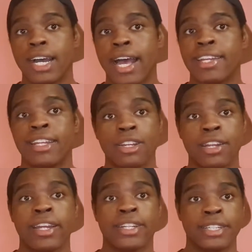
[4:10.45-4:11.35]
and they look
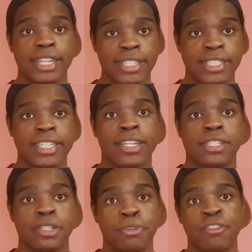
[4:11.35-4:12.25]
like they're dead set
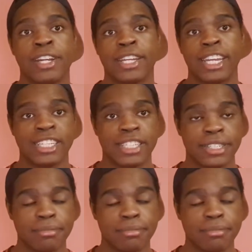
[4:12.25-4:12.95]
to be relegated.